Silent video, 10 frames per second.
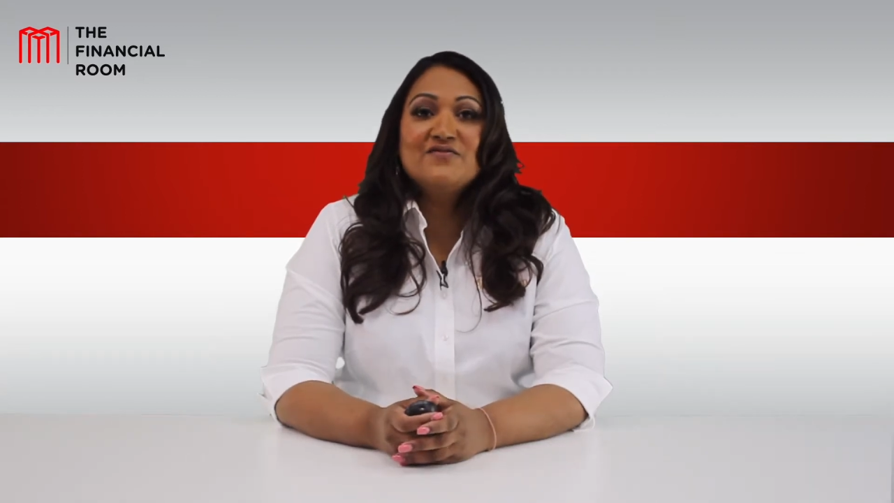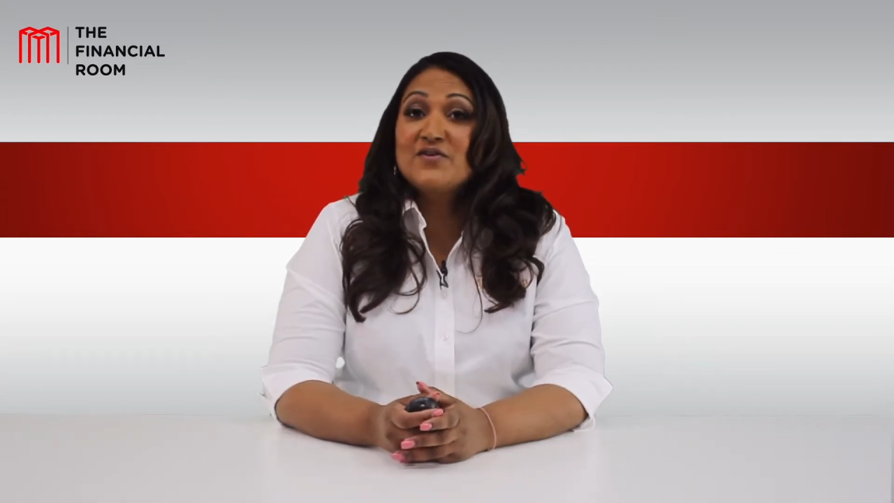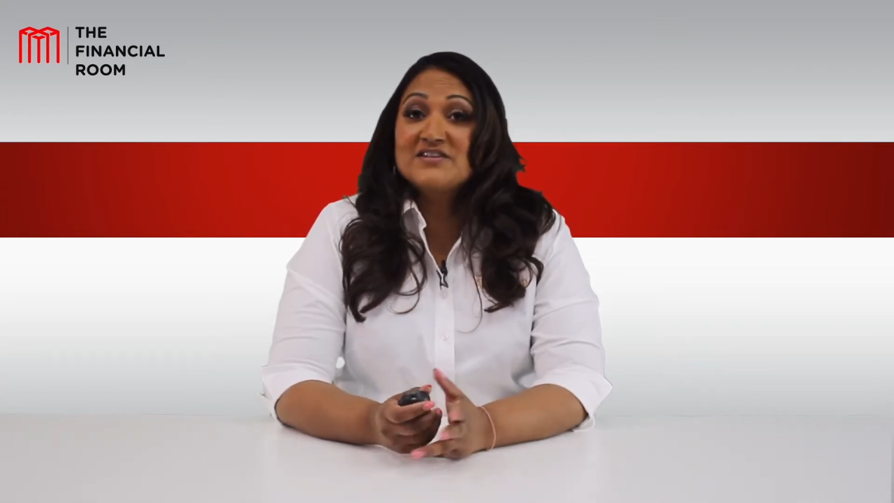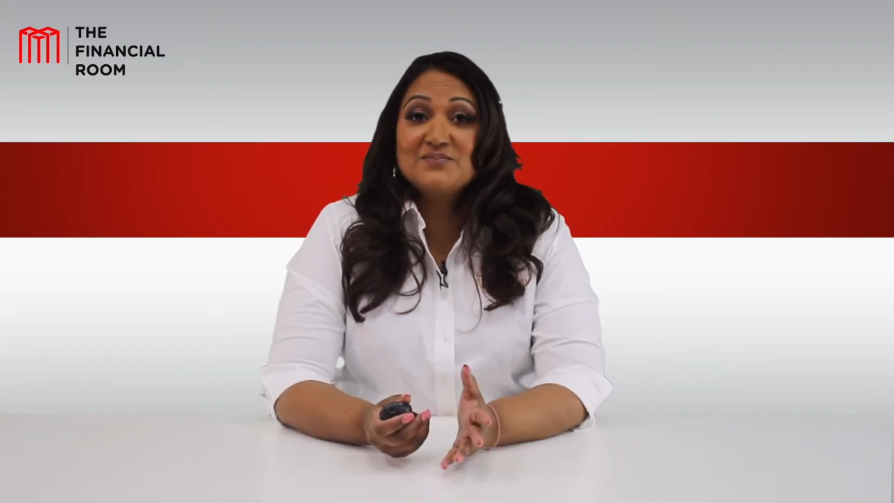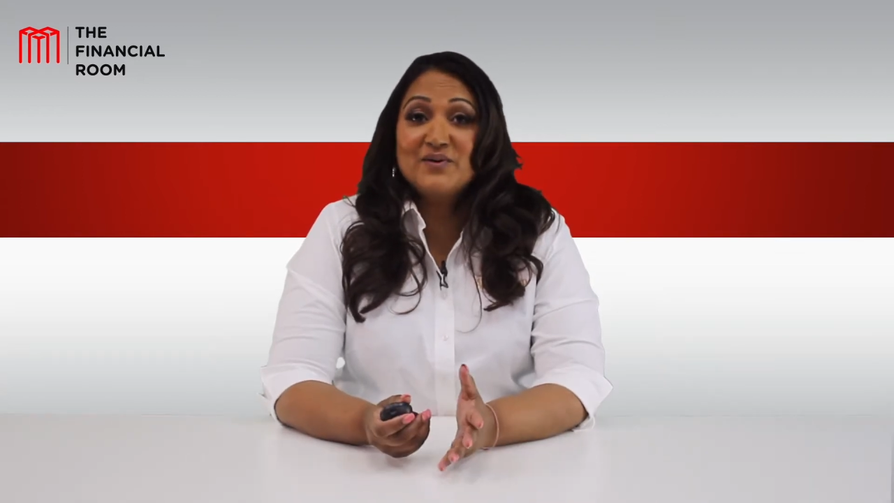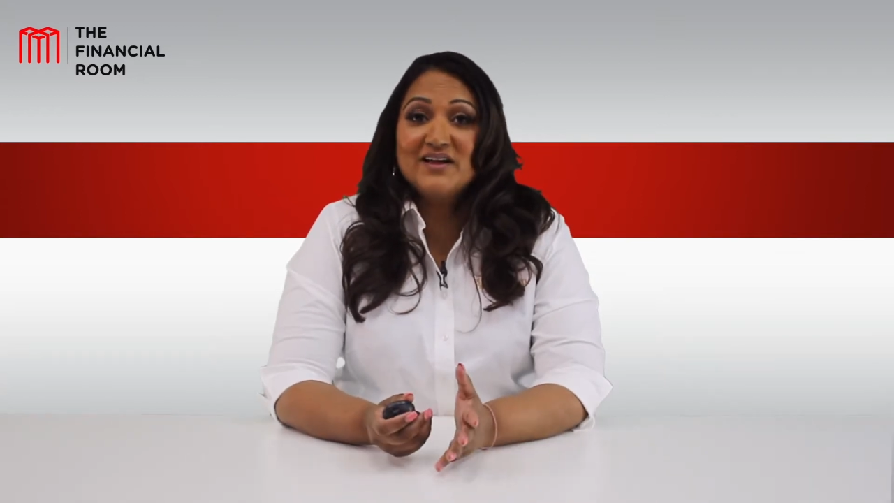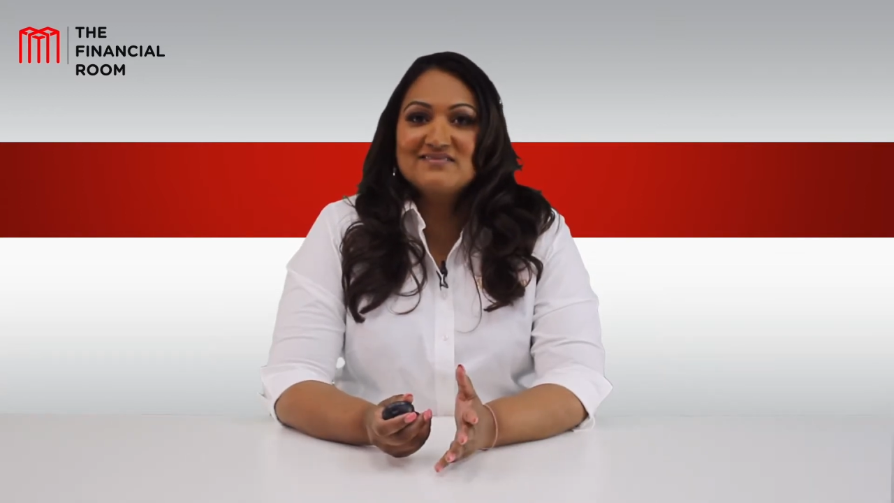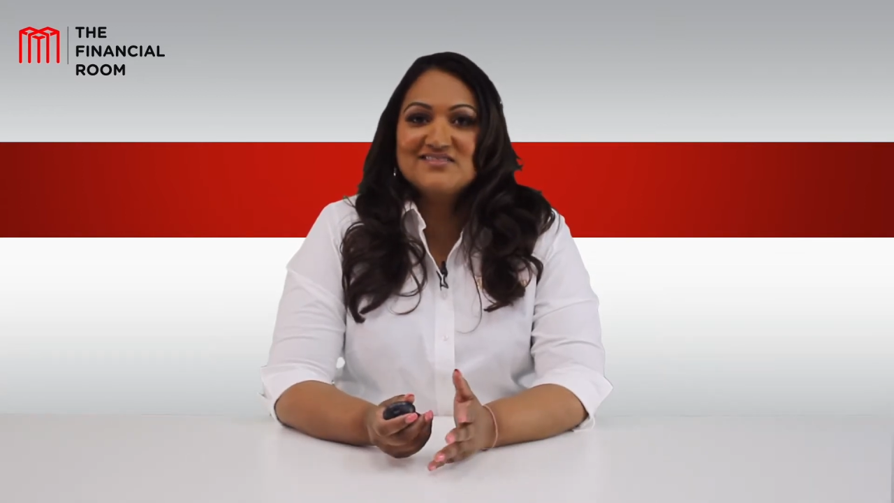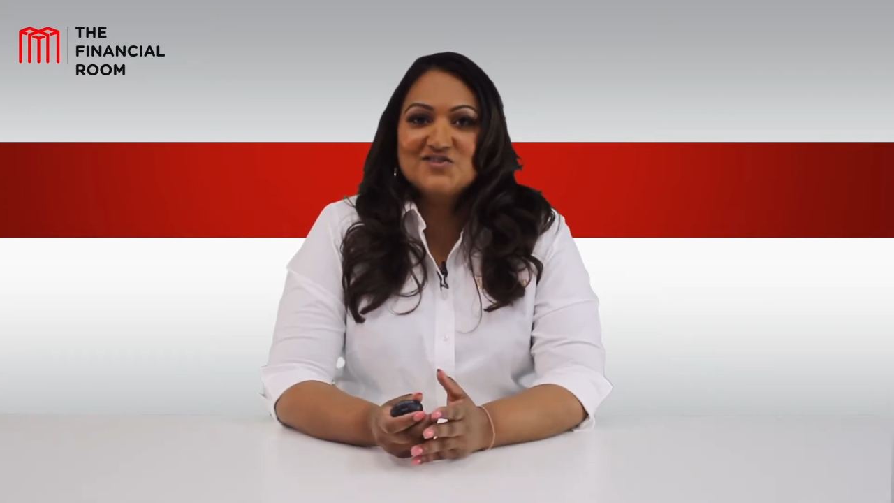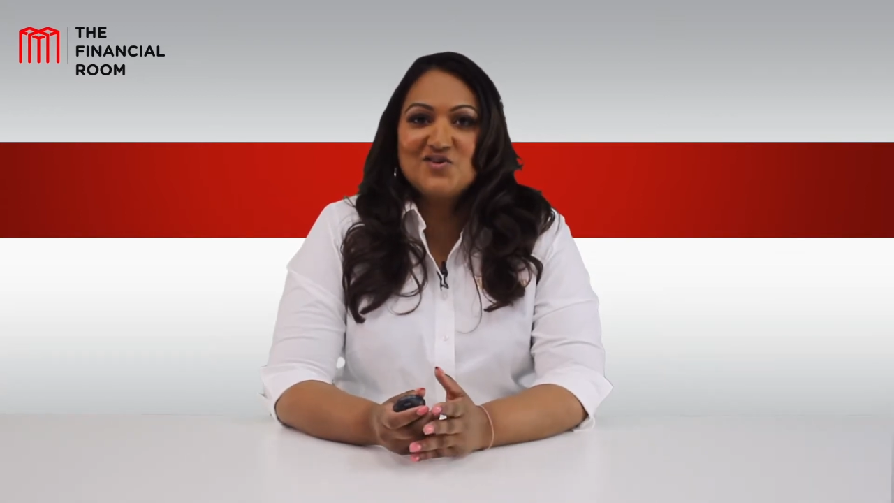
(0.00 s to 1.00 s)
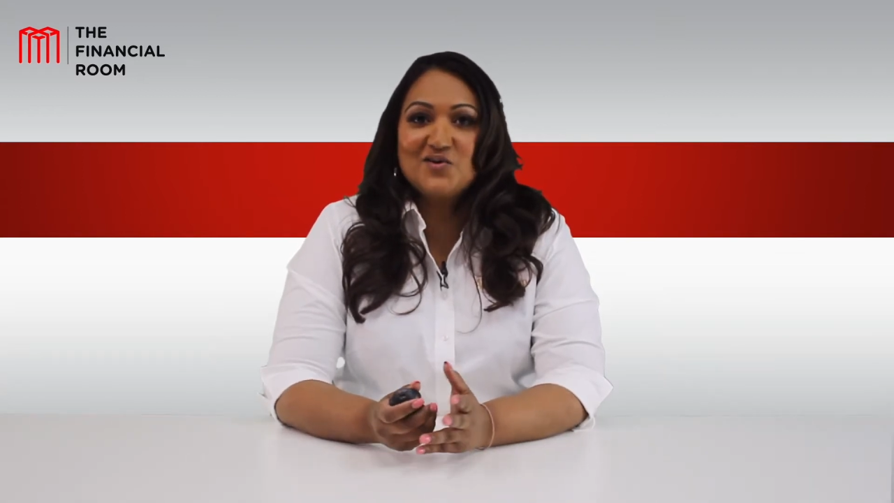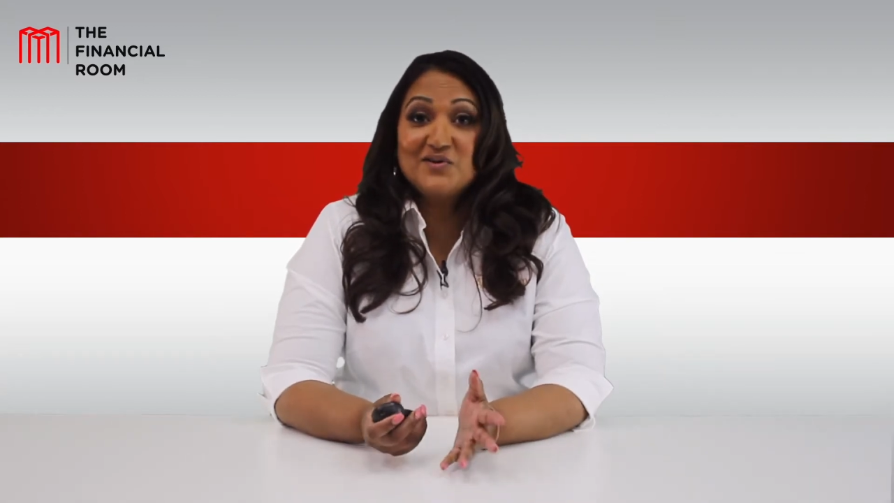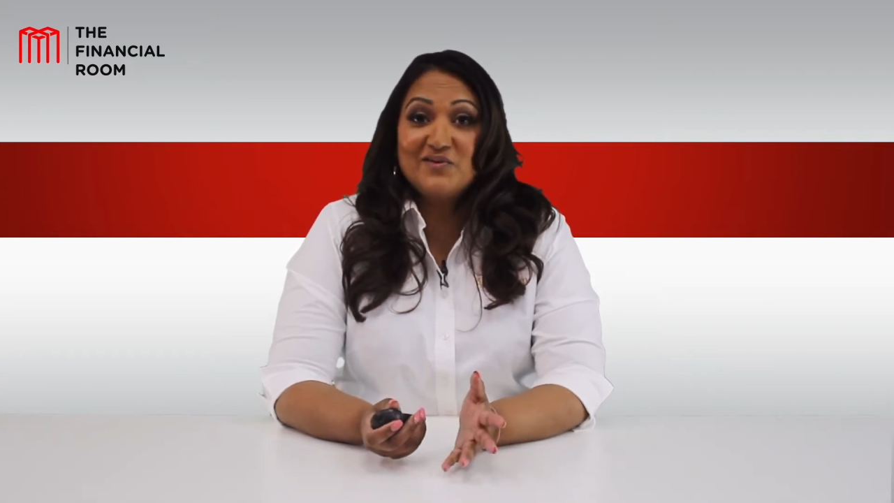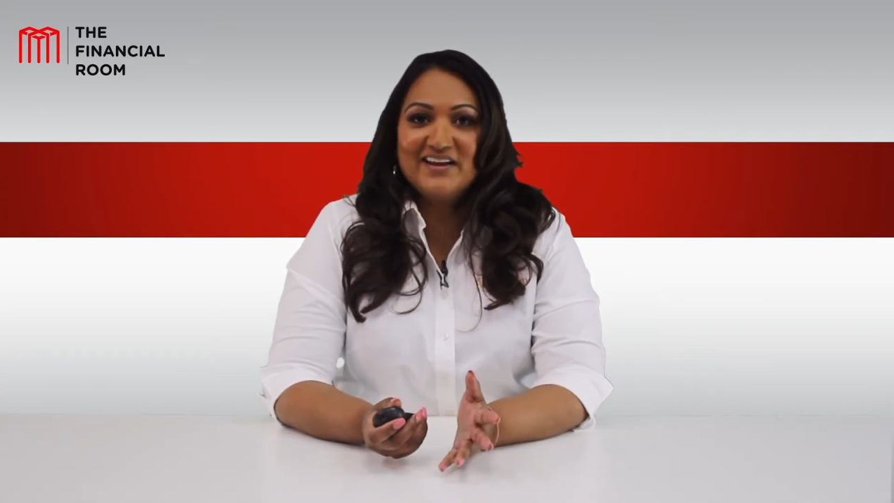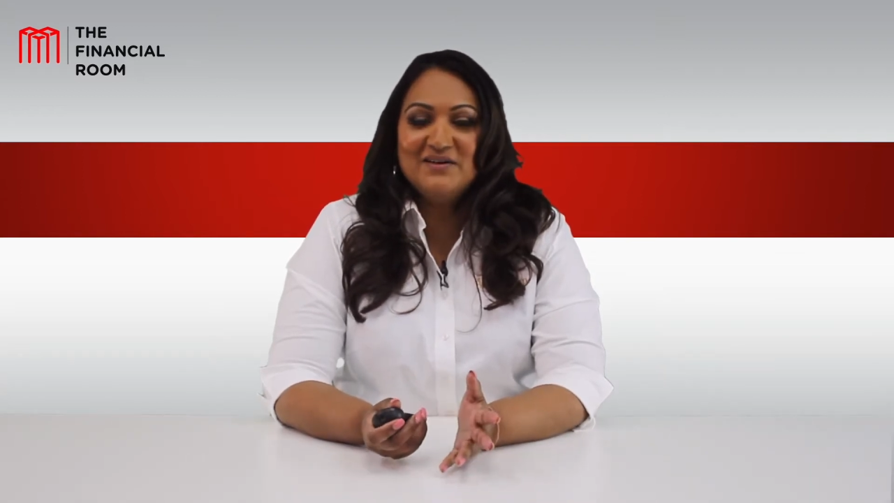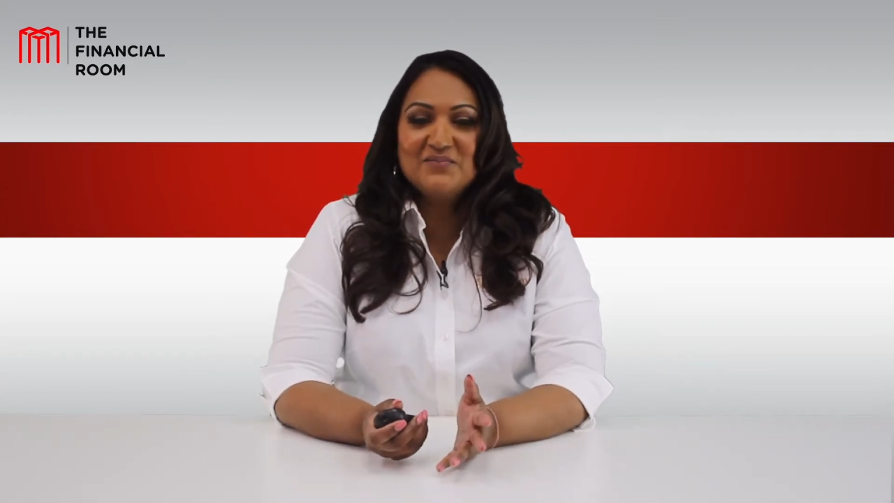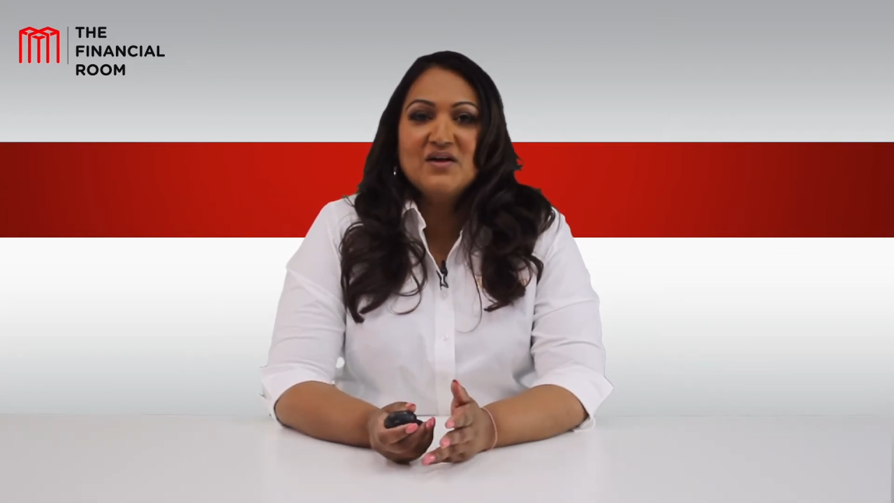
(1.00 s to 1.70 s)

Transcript: for spring. So are we ready?